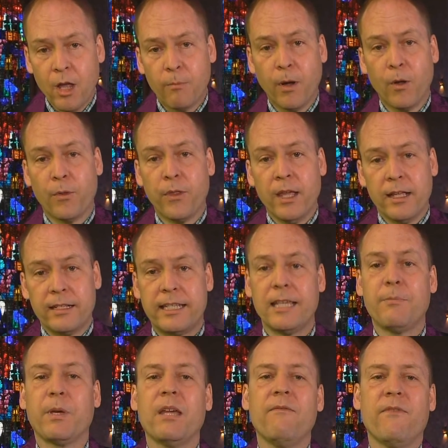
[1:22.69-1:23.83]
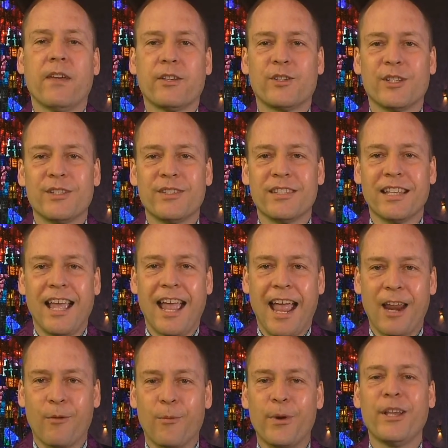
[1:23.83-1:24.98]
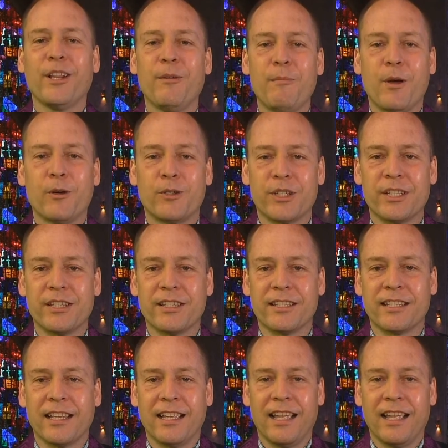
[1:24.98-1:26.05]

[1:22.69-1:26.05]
both deep convictions and real emotions,